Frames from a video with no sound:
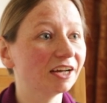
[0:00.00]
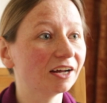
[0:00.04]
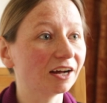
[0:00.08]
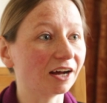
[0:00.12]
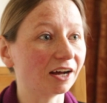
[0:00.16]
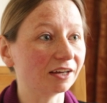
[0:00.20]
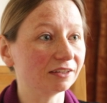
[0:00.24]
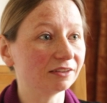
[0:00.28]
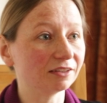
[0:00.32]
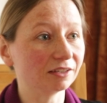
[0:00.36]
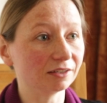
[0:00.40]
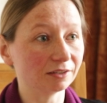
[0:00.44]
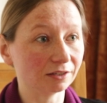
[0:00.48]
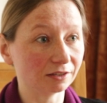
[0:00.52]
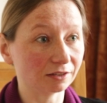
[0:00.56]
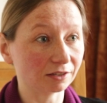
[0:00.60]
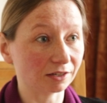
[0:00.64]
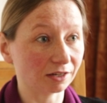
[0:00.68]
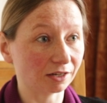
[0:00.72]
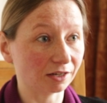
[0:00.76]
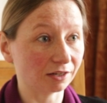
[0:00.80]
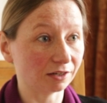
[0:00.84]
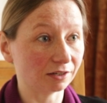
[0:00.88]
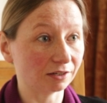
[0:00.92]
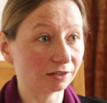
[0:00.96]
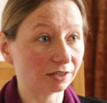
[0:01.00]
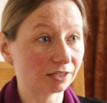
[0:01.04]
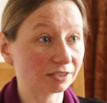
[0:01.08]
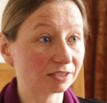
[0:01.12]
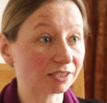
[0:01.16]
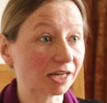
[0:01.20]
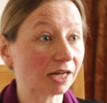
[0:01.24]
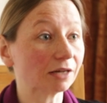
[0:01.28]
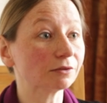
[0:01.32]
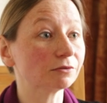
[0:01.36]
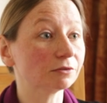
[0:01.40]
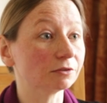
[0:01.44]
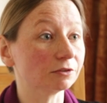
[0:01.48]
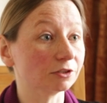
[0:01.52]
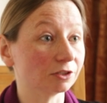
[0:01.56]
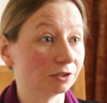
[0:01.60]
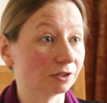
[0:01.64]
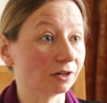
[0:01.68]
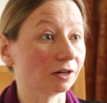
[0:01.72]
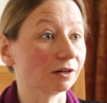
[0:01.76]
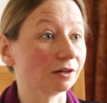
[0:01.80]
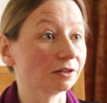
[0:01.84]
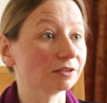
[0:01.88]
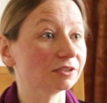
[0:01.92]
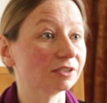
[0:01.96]
I think uh, a sound
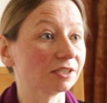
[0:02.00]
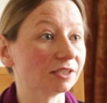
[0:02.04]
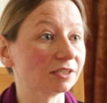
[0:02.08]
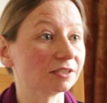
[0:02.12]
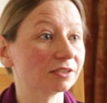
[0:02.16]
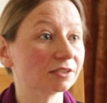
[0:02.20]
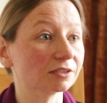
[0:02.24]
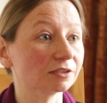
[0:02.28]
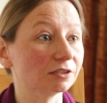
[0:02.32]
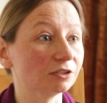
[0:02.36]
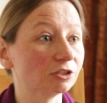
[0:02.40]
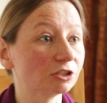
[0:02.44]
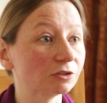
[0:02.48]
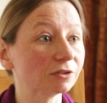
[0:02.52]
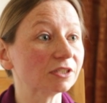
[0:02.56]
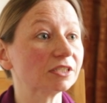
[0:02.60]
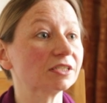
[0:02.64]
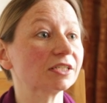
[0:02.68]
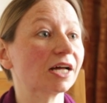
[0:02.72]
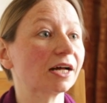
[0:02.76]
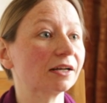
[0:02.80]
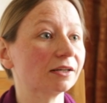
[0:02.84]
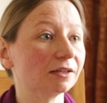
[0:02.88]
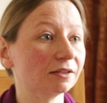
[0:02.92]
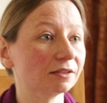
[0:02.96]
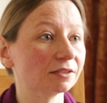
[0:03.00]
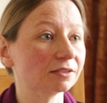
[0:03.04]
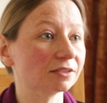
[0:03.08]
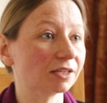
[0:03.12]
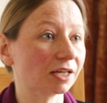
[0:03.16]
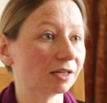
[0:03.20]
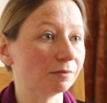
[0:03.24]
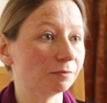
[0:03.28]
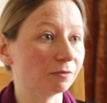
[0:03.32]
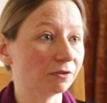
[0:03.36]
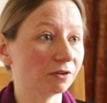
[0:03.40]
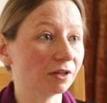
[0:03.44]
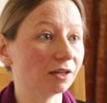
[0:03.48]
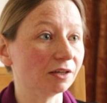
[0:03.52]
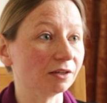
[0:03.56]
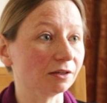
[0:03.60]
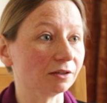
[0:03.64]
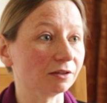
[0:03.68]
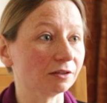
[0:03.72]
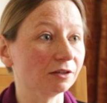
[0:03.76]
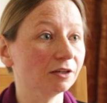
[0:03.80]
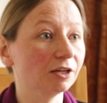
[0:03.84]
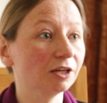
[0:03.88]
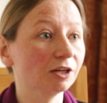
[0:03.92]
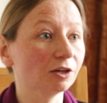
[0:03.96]
artist can do exactly the same
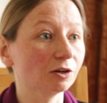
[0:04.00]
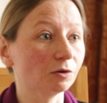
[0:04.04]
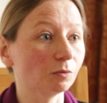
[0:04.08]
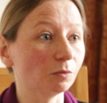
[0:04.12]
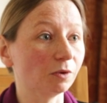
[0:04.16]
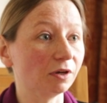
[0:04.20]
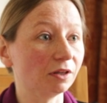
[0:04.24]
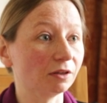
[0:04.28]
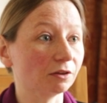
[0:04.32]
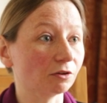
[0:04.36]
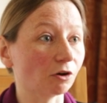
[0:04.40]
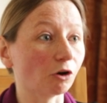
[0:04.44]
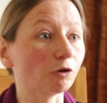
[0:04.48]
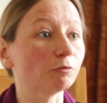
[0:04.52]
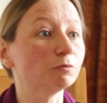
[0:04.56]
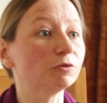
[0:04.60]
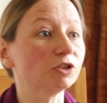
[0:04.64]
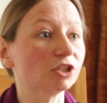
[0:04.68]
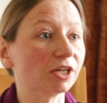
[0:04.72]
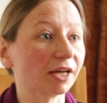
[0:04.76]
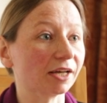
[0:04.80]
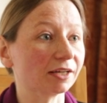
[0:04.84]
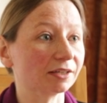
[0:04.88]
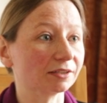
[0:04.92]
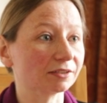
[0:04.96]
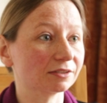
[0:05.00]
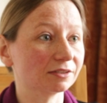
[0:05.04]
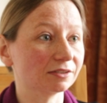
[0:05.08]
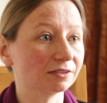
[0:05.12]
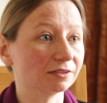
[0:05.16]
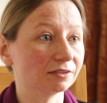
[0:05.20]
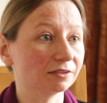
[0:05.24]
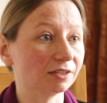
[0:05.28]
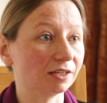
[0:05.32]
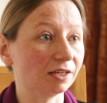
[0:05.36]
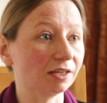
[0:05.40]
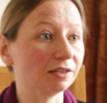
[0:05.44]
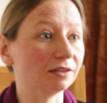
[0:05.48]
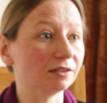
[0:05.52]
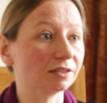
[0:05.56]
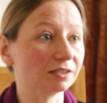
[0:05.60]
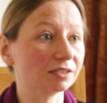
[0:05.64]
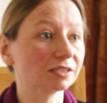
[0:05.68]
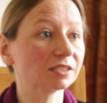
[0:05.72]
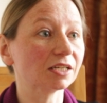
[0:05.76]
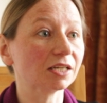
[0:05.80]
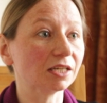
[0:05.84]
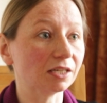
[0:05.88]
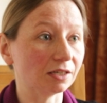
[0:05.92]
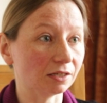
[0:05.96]
thing with objects in the
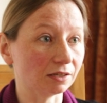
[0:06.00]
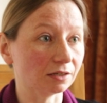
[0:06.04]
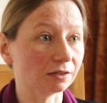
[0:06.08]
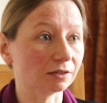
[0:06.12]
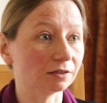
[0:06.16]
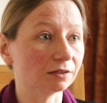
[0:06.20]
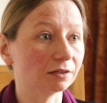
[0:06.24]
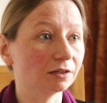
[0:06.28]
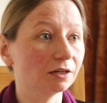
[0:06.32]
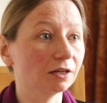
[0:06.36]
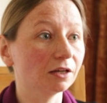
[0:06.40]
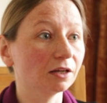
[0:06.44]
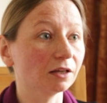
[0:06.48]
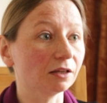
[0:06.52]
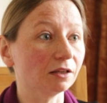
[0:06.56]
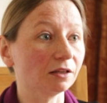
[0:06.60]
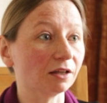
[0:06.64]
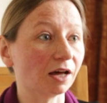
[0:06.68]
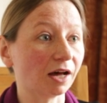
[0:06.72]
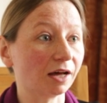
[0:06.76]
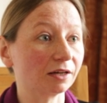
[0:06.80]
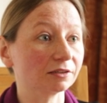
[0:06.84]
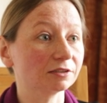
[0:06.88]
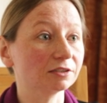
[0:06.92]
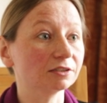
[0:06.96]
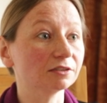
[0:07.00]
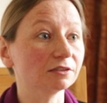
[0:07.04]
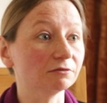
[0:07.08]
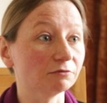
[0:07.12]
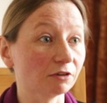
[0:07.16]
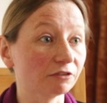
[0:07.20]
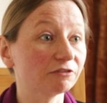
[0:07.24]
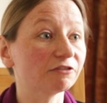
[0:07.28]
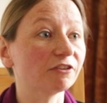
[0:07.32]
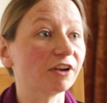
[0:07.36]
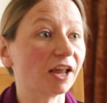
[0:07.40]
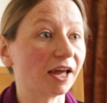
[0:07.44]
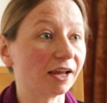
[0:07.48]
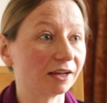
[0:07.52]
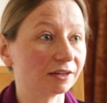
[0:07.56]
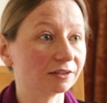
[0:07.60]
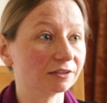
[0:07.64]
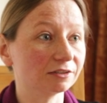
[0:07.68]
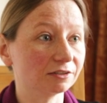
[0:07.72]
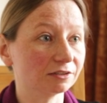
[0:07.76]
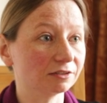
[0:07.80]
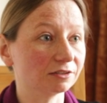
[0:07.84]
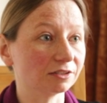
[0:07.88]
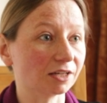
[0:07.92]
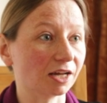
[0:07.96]
scene that
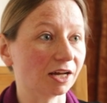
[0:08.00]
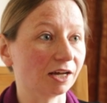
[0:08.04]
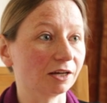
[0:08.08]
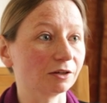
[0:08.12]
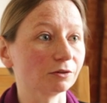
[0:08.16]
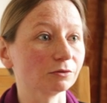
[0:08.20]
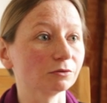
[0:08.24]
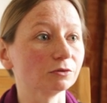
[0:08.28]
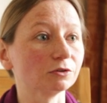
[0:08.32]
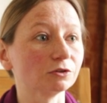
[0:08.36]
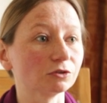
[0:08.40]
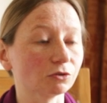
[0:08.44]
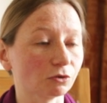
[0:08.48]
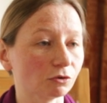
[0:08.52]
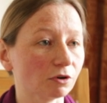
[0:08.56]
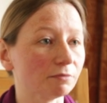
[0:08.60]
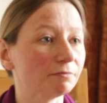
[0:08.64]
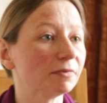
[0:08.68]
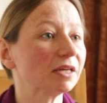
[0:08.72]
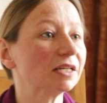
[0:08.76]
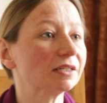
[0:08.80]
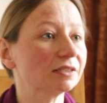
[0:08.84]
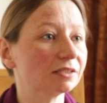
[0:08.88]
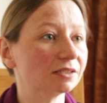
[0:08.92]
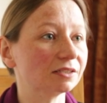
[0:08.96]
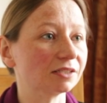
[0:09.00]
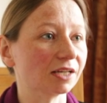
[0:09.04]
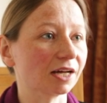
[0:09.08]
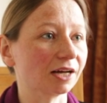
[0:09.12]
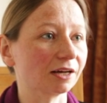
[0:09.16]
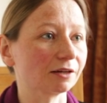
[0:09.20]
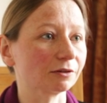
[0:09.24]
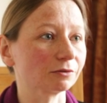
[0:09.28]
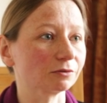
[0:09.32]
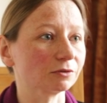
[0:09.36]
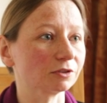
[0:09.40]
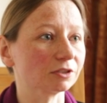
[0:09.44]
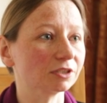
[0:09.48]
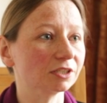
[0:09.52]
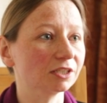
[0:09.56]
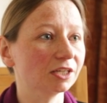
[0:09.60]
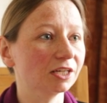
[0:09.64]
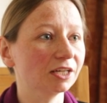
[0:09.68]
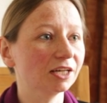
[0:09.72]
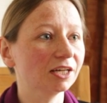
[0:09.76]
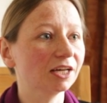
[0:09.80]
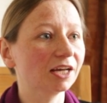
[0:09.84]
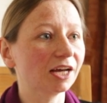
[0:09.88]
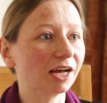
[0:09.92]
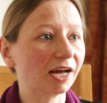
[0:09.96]
reflect sound or emit sound,
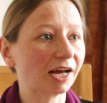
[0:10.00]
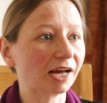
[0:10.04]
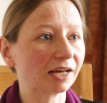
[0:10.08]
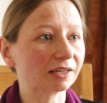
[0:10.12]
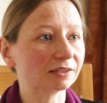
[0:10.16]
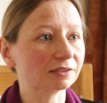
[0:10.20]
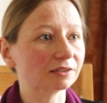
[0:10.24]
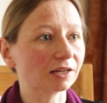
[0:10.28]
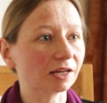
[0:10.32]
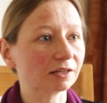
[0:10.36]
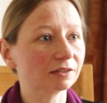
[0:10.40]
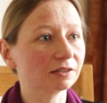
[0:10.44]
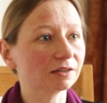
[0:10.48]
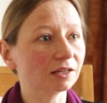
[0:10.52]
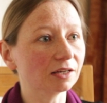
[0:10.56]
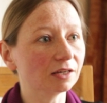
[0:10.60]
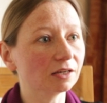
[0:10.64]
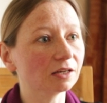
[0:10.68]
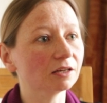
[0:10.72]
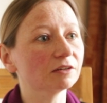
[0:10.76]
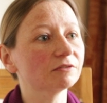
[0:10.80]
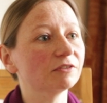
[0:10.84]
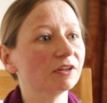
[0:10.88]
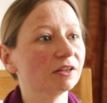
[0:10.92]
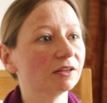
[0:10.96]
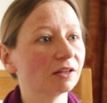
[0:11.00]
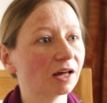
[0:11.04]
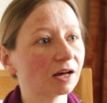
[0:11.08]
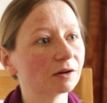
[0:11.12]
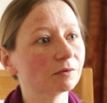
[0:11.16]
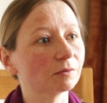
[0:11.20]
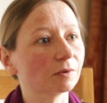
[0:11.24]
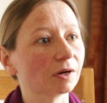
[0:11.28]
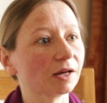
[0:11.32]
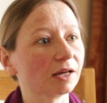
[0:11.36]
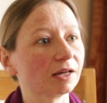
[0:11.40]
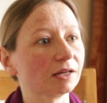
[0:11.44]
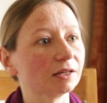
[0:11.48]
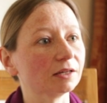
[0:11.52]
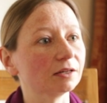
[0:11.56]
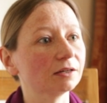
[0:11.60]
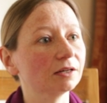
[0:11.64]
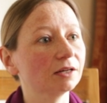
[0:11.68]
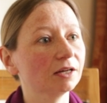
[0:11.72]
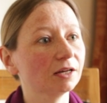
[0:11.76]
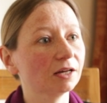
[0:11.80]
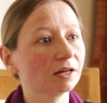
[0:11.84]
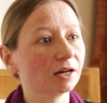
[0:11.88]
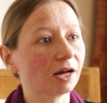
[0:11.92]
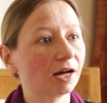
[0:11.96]
and, and thinking of it that way,
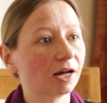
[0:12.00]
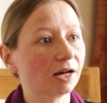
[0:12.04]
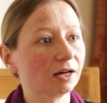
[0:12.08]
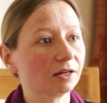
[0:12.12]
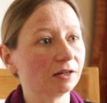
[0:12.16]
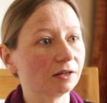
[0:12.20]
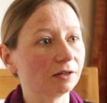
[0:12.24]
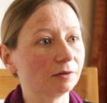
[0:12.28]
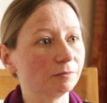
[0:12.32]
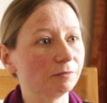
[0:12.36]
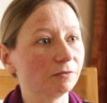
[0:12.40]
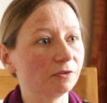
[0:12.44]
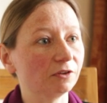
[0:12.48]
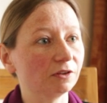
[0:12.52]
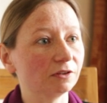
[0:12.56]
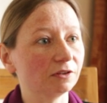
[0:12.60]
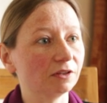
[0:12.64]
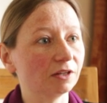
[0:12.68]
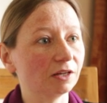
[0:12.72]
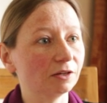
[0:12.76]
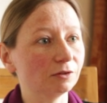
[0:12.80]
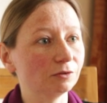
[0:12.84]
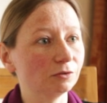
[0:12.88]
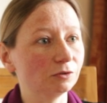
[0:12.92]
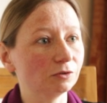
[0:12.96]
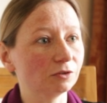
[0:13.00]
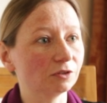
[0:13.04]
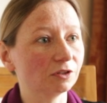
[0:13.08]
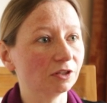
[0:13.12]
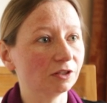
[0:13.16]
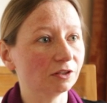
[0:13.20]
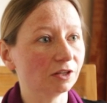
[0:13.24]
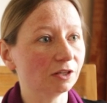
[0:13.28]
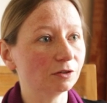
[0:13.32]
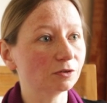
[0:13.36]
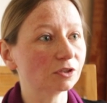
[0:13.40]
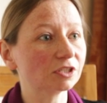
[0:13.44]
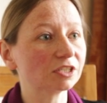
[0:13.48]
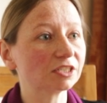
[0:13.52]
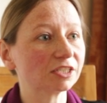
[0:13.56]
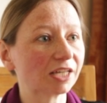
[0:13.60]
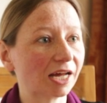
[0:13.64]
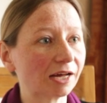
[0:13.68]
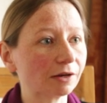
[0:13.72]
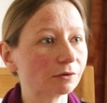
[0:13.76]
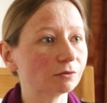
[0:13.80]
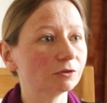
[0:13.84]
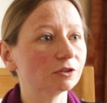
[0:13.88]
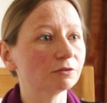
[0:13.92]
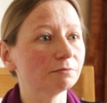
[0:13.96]
um, that, though, that those
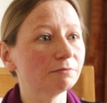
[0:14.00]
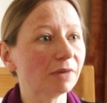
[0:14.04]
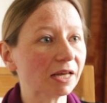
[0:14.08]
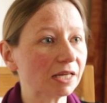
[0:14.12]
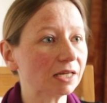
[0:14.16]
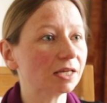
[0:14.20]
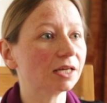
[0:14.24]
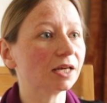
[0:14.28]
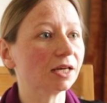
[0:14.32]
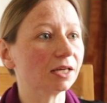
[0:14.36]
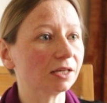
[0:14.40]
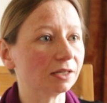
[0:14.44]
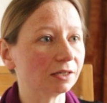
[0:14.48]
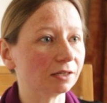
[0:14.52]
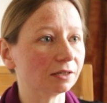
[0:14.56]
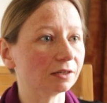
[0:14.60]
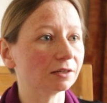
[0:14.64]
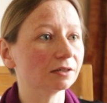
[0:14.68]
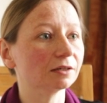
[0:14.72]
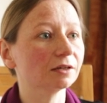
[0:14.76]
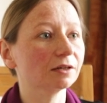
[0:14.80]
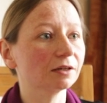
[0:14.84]
sound-making